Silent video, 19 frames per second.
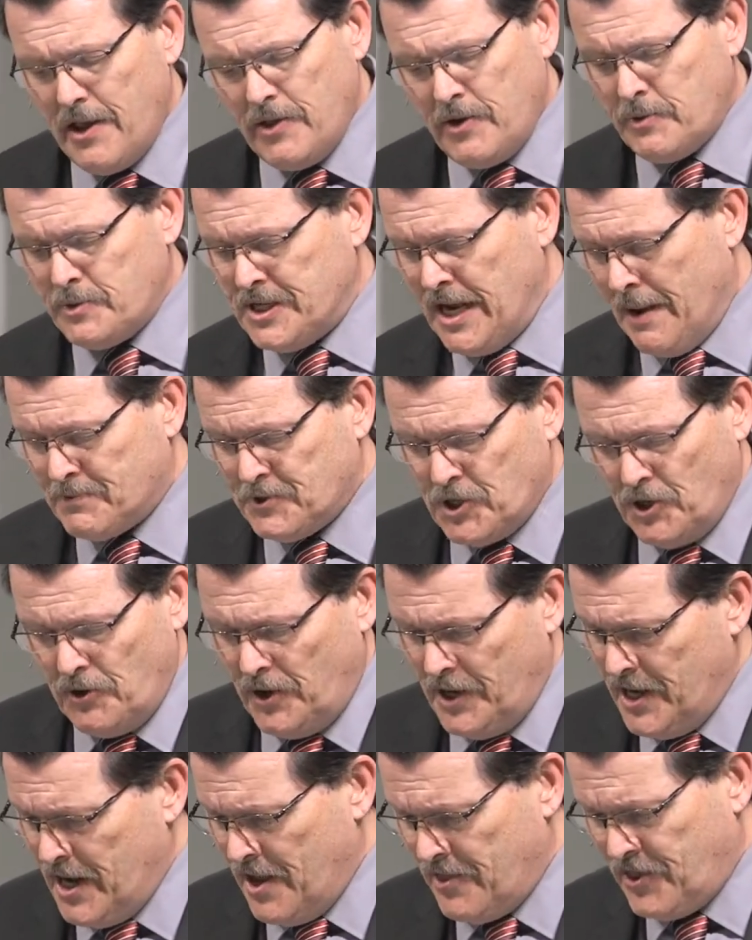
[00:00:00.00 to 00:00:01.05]
There was
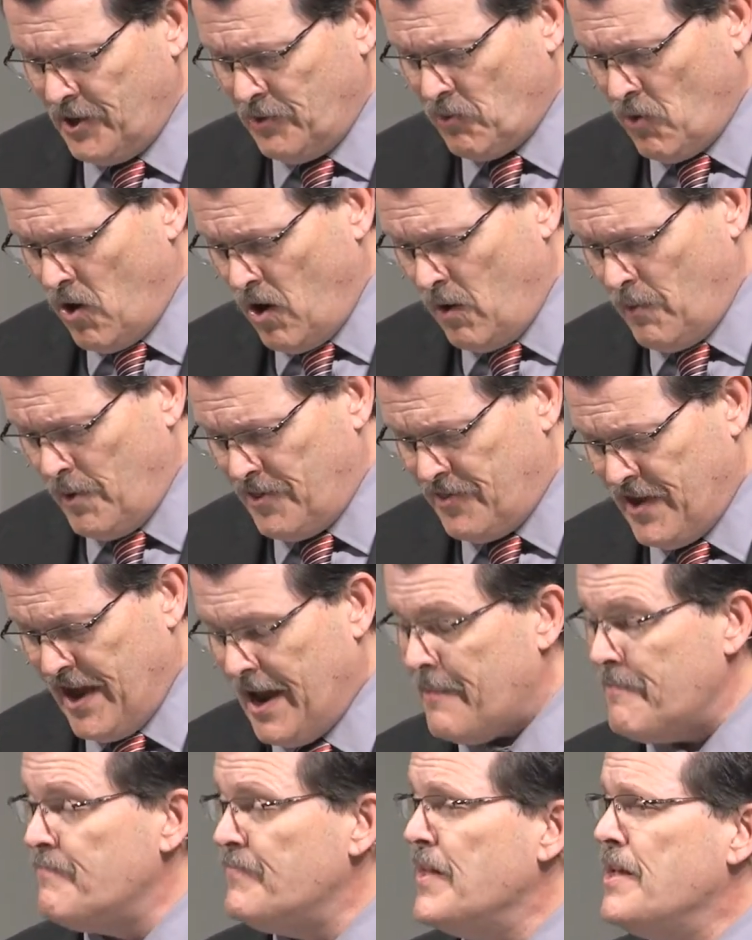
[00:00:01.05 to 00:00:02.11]
absolutely nothing wrong with
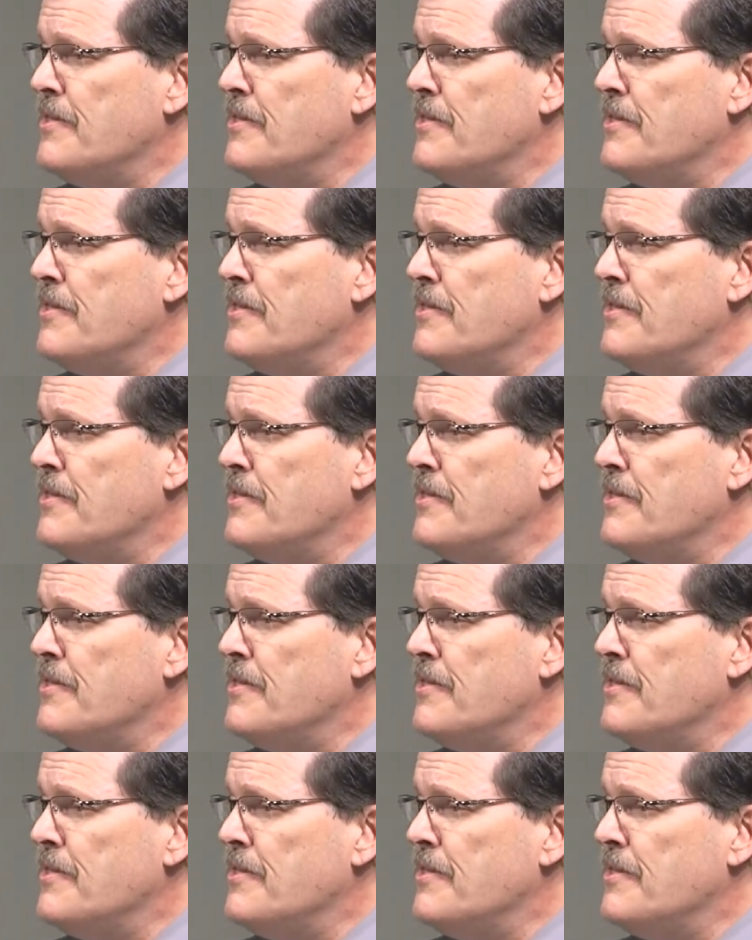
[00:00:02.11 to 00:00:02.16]
that.